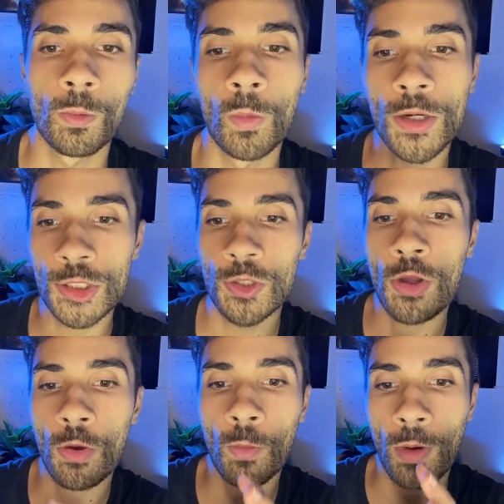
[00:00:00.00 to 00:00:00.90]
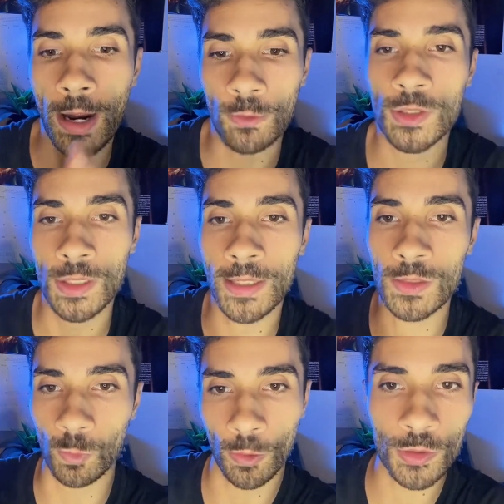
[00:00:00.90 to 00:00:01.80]
Once you know how
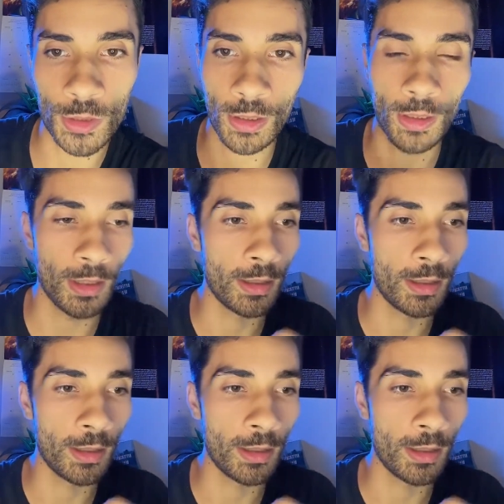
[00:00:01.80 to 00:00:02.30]
science works,